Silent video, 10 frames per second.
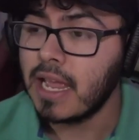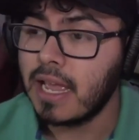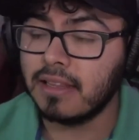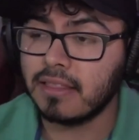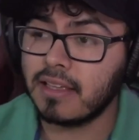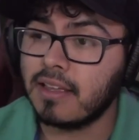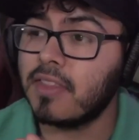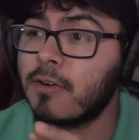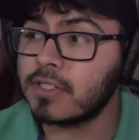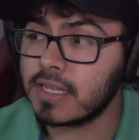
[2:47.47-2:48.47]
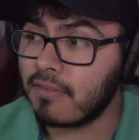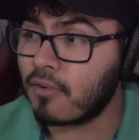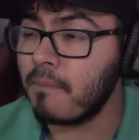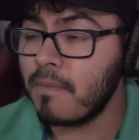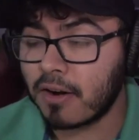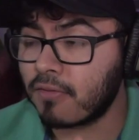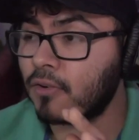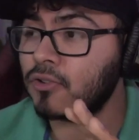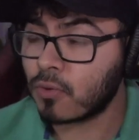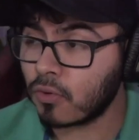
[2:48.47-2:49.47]
And I think if there was ever a
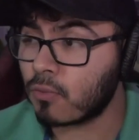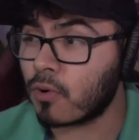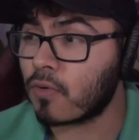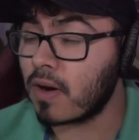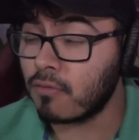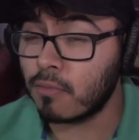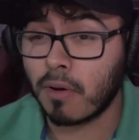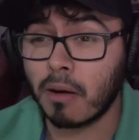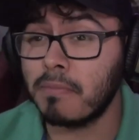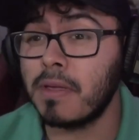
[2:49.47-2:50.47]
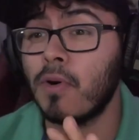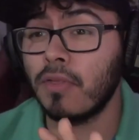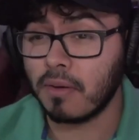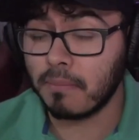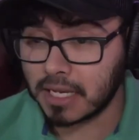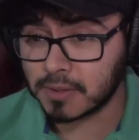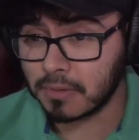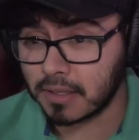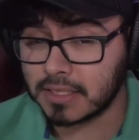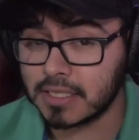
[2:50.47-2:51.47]
metaverse, World of Warcraft would probably be one of the best
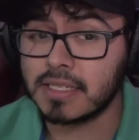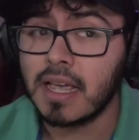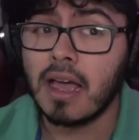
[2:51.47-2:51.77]
places.